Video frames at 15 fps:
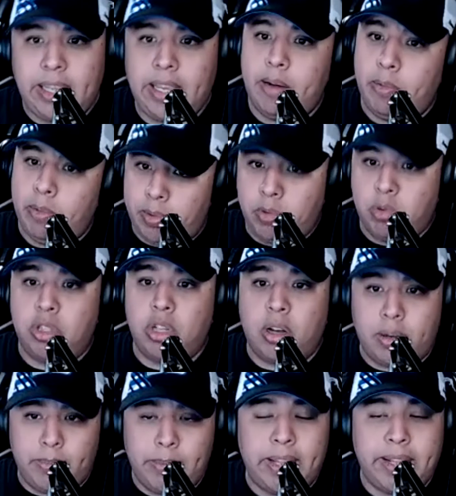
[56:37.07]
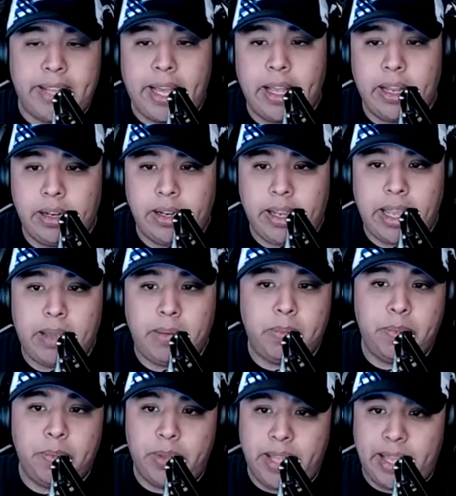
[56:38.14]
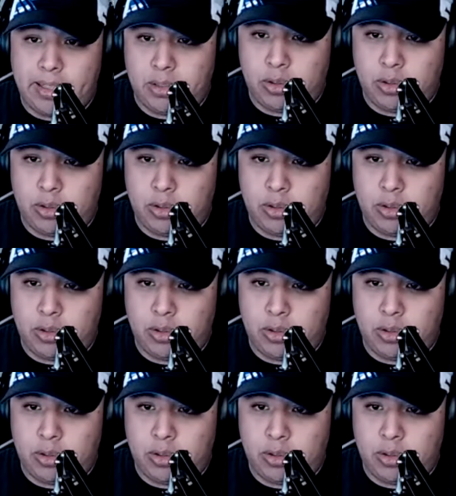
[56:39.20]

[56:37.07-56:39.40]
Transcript: and we will talk about that game next